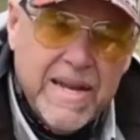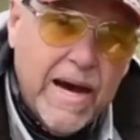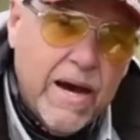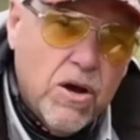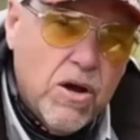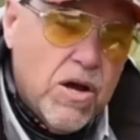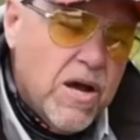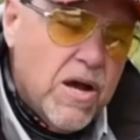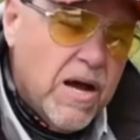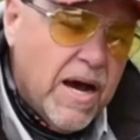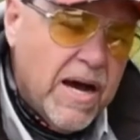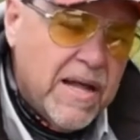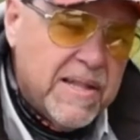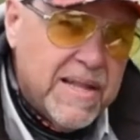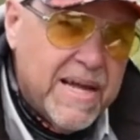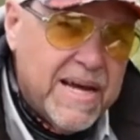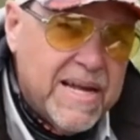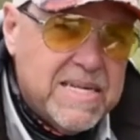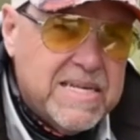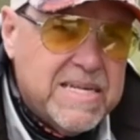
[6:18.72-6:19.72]
Now, a
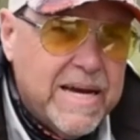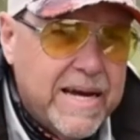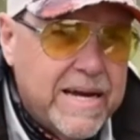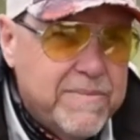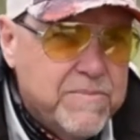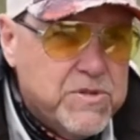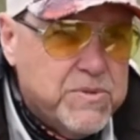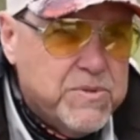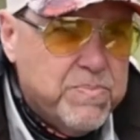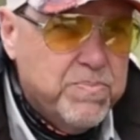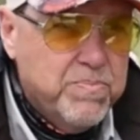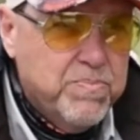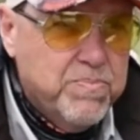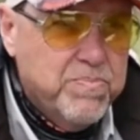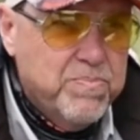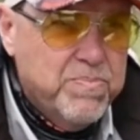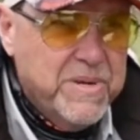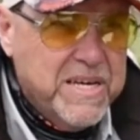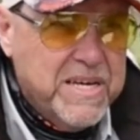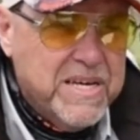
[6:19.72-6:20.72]
lot of times,
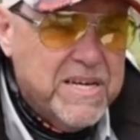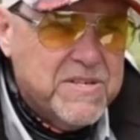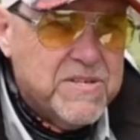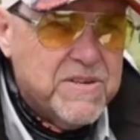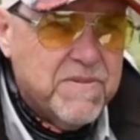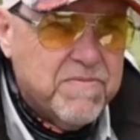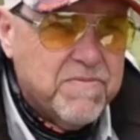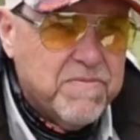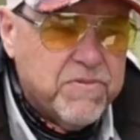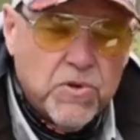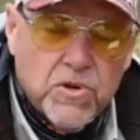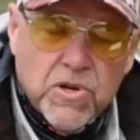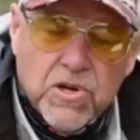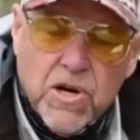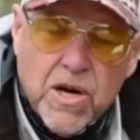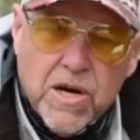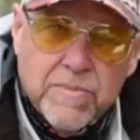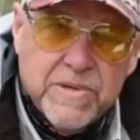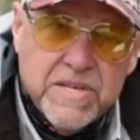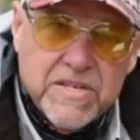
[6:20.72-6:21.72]
because
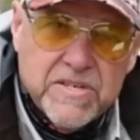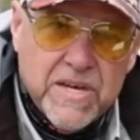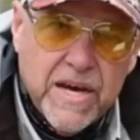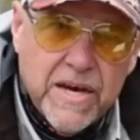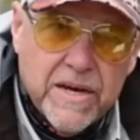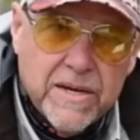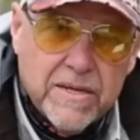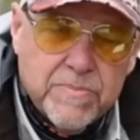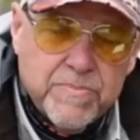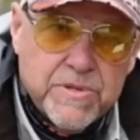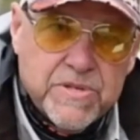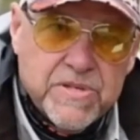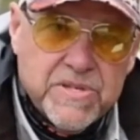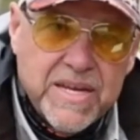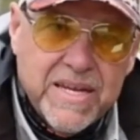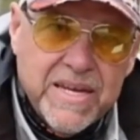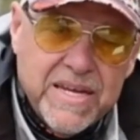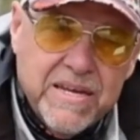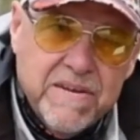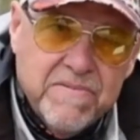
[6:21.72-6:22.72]
fluorocarbon is
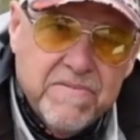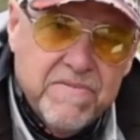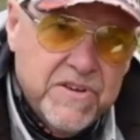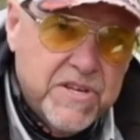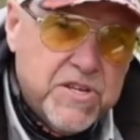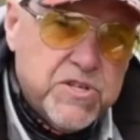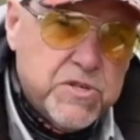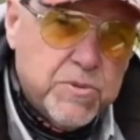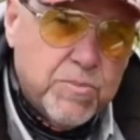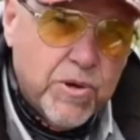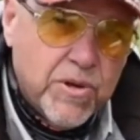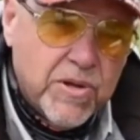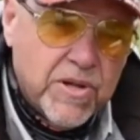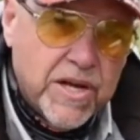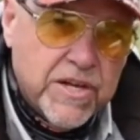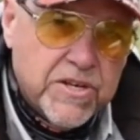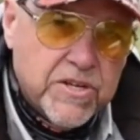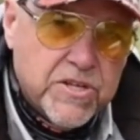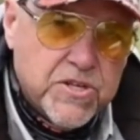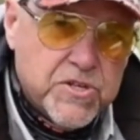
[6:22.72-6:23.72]
100%
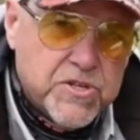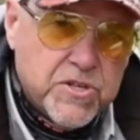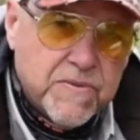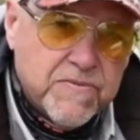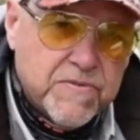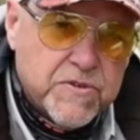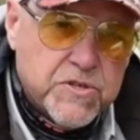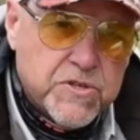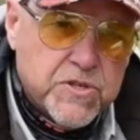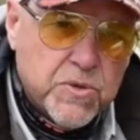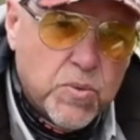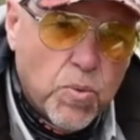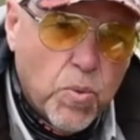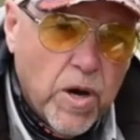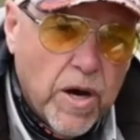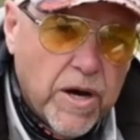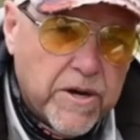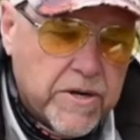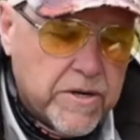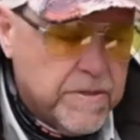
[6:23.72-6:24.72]
invisible under the surface of the
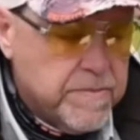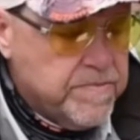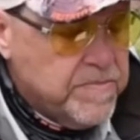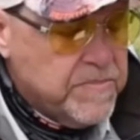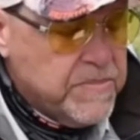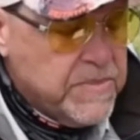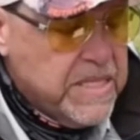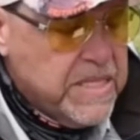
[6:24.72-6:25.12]
water,